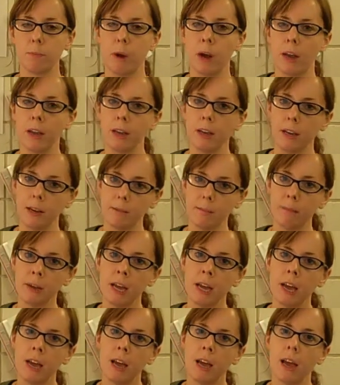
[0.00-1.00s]
by him,
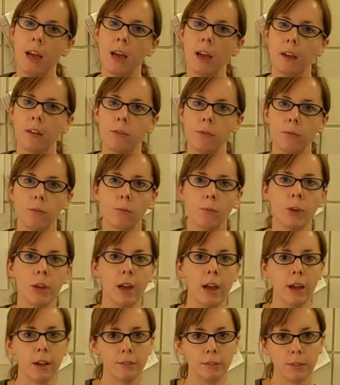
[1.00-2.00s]
and we
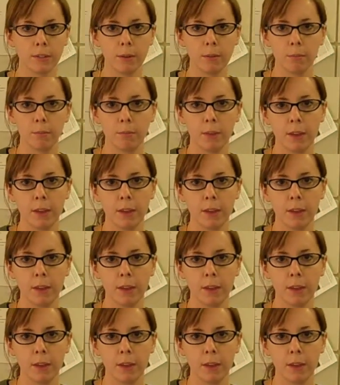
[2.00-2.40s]
have some,